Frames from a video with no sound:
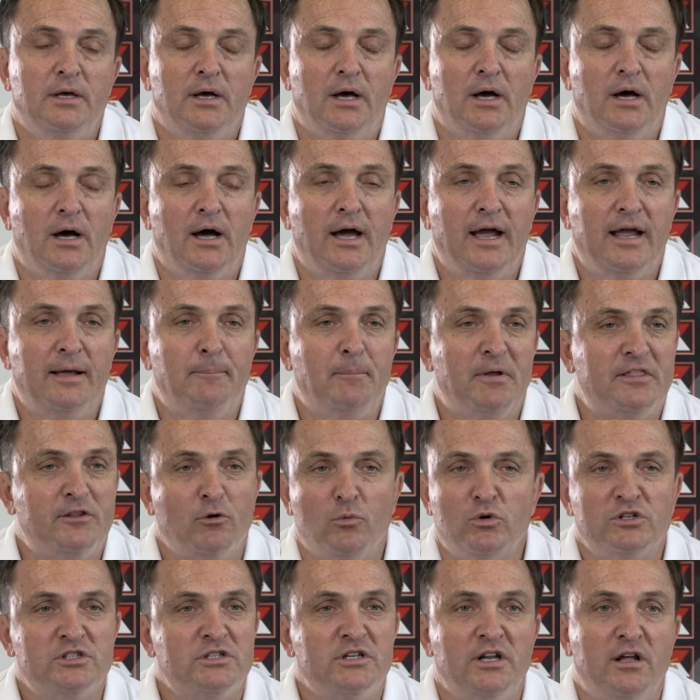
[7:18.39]
But there
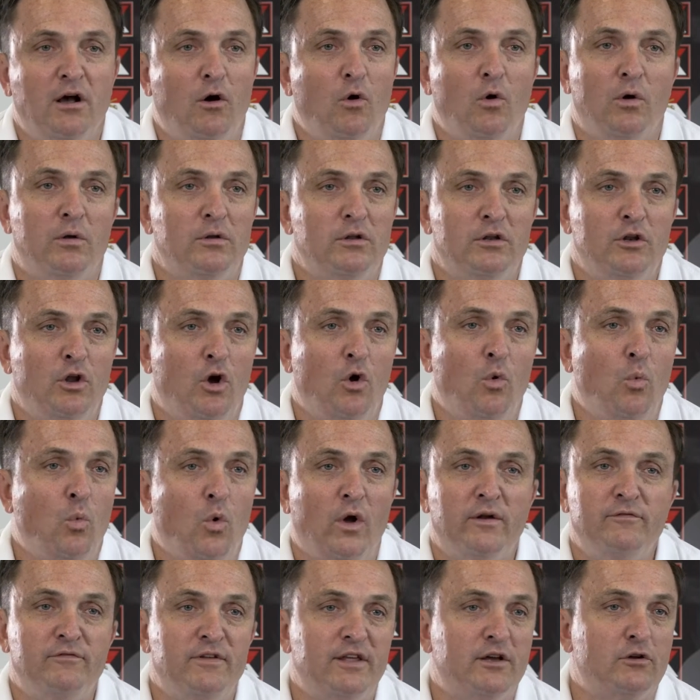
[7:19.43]
was no
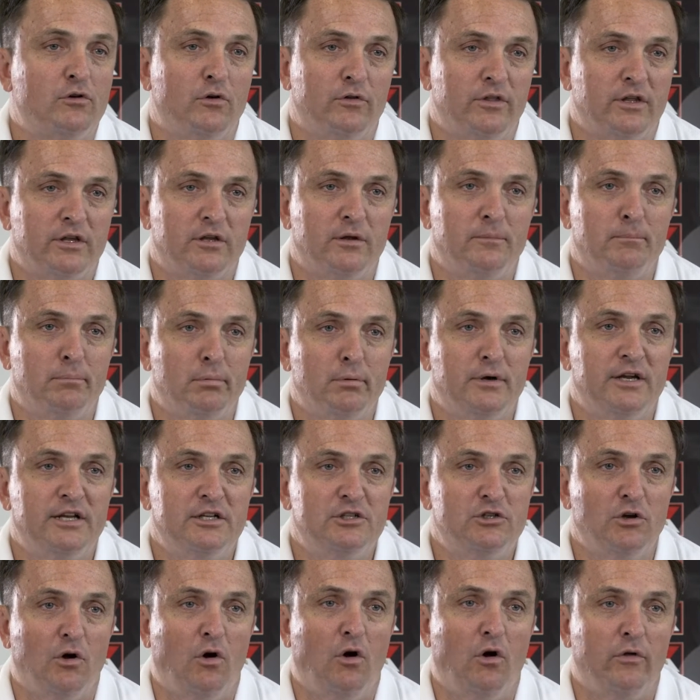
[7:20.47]
one vehicle that could
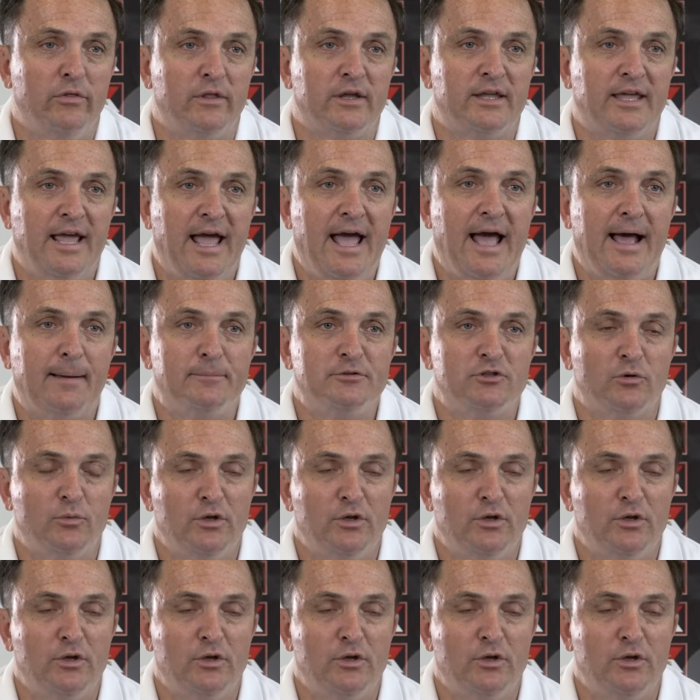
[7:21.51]
bridge all the gaps.